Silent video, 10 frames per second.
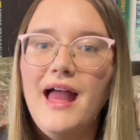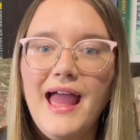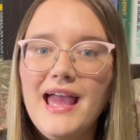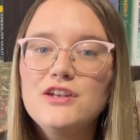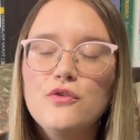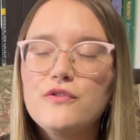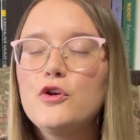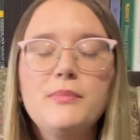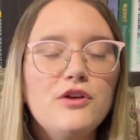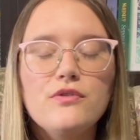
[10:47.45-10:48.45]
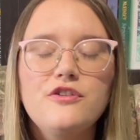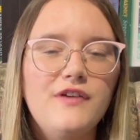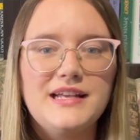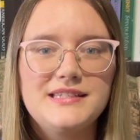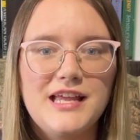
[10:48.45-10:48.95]
and hopefully it'll be a really
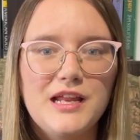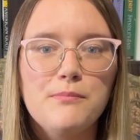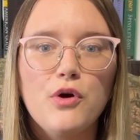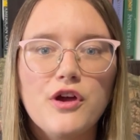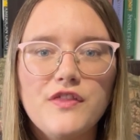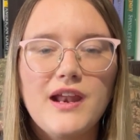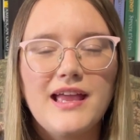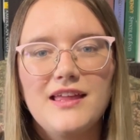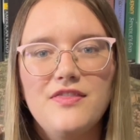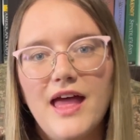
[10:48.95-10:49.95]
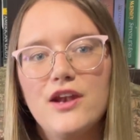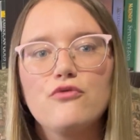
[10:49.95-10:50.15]
fascinating book that I can then